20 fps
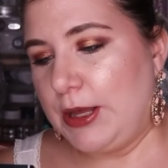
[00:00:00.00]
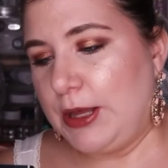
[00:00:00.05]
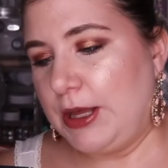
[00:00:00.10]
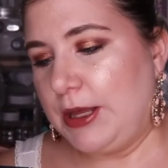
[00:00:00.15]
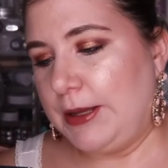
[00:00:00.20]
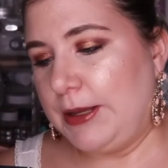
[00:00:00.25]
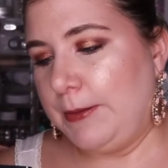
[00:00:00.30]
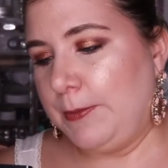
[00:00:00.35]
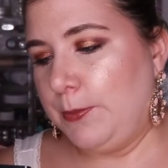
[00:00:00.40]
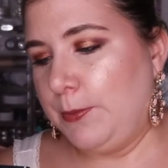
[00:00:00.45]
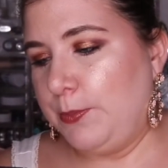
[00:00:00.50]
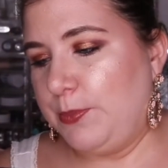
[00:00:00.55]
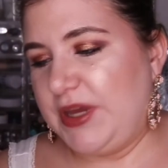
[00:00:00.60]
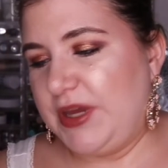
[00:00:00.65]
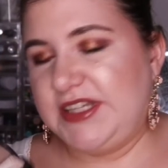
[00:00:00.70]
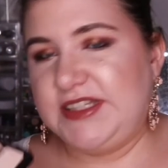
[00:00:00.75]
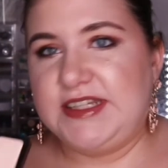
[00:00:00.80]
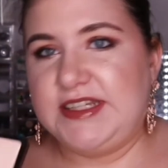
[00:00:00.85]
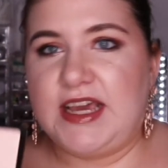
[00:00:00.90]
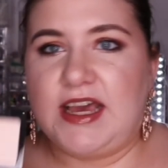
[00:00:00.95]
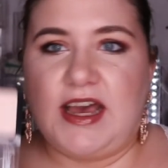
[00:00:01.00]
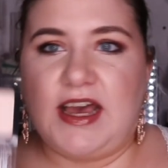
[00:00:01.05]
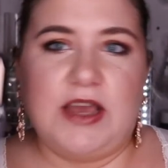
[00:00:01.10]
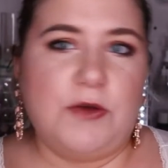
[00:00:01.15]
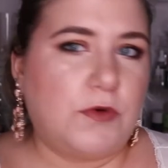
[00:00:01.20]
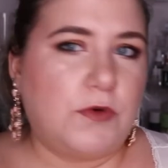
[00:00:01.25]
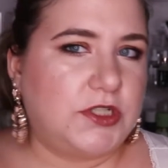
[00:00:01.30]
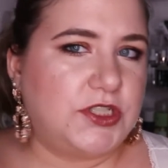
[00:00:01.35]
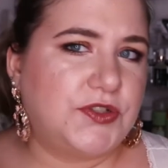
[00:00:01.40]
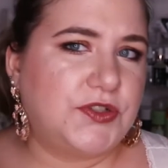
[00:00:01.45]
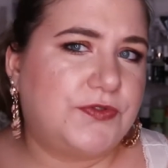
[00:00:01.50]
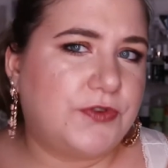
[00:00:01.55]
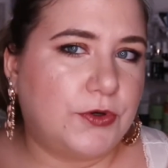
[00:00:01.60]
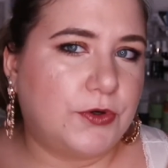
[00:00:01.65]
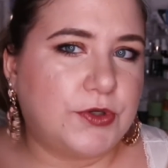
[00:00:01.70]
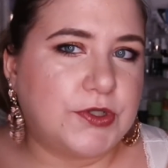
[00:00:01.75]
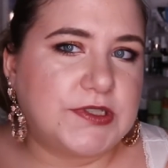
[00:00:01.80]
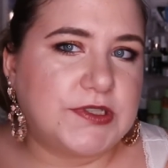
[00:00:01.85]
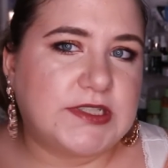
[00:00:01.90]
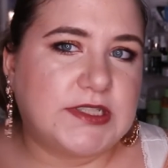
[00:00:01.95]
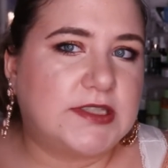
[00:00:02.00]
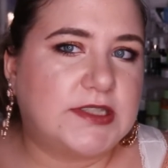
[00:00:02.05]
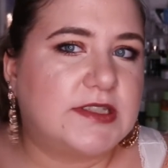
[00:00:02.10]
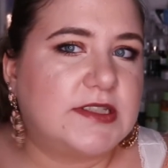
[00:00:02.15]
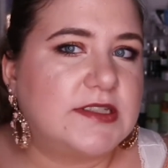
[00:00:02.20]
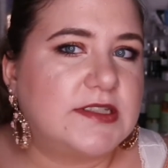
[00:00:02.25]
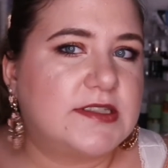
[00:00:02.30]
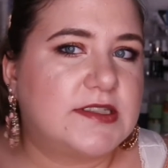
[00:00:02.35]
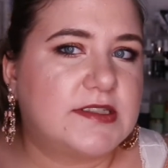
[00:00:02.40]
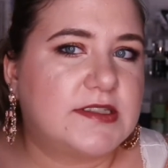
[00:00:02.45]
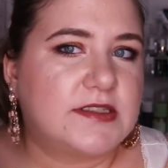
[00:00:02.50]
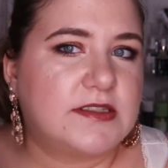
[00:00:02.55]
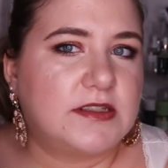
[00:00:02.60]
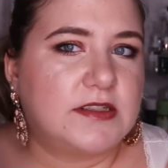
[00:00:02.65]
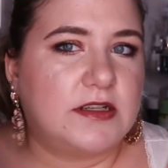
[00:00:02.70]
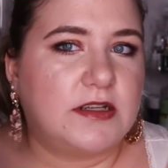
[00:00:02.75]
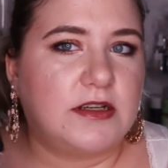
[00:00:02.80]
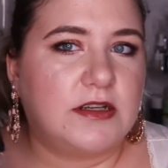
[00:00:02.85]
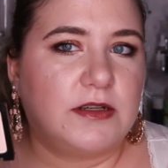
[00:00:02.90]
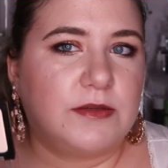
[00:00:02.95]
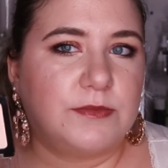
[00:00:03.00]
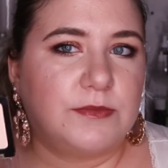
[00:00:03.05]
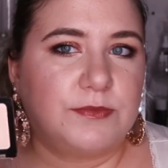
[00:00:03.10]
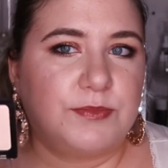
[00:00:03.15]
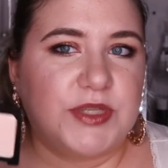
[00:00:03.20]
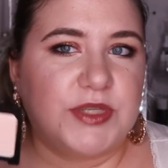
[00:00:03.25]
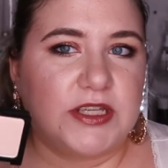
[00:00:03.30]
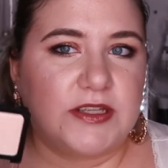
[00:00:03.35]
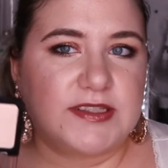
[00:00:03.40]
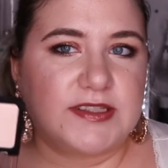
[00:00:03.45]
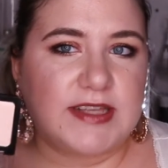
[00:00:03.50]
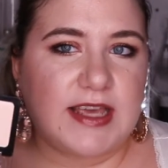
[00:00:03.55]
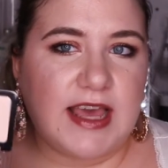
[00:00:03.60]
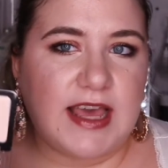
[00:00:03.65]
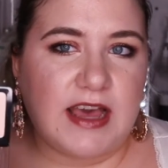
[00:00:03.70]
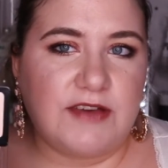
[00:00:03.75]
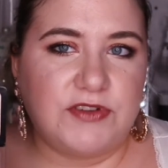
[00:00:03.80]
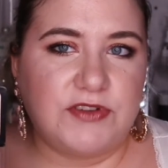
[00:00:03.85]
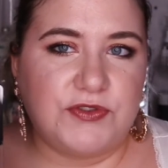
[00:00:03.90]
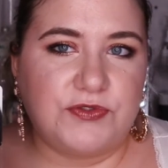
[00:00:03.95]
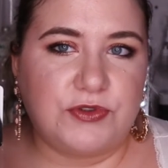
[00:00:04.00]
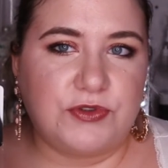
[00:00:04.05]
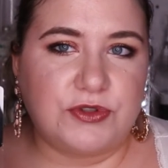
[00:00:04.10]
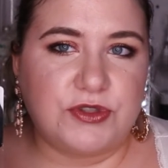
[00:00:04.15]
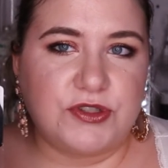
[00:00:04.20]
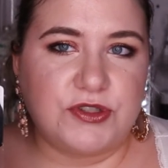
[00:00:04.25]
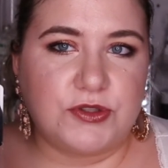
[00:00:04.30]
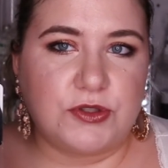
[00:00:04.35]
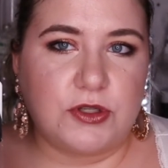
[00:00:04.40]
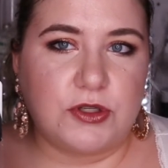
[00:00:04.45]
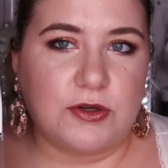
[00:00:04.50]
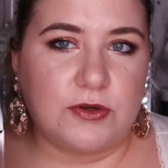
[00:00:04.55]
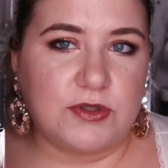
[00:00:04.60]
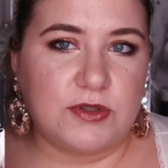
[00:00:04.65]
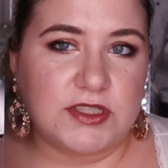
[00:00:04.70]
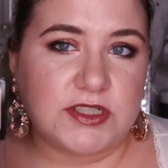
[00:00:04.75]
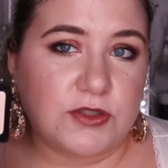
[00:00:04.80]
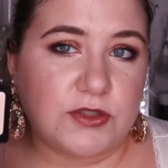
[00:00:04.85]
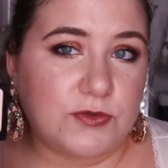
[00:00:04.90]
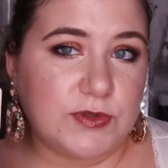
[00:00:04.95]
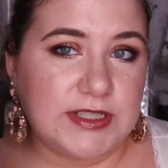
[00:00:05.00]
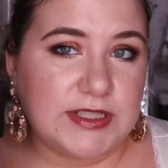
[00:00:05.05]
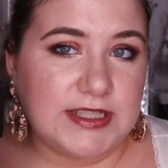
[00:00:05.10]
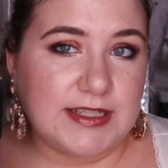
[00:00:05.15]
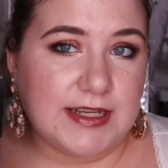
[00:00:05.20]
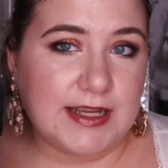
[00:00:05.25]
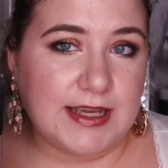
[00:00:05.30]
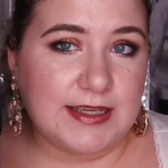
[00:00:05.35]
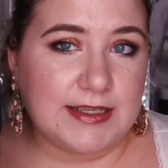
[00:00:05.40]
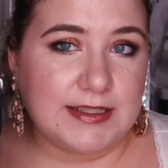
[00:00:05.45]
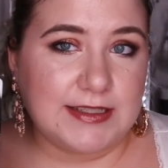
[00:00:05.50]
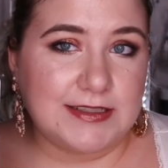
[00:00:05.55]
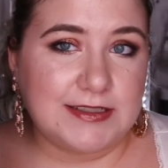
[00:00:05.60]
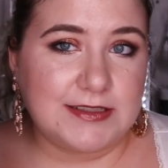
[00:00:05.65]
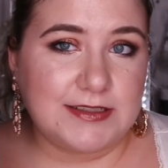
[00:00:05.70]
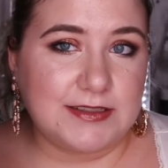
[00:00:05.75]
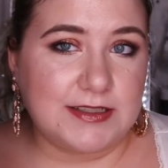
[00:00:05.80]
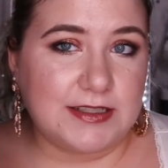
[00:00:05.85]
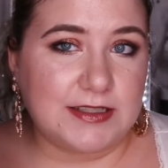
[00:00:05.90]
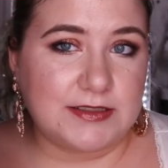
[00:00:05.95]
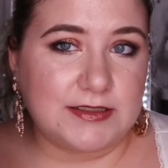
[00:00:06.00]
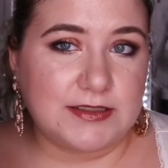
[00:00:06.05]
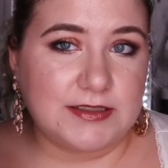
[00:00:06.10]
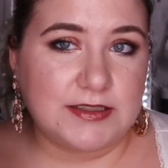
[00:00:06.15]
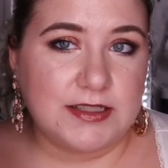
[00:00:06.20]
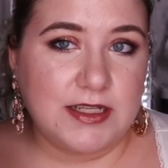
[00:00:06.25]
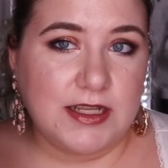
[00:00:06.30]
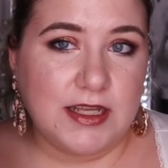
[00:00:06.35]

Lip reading: But yeah, I want to focus on this because I have it for so long and I really like it, and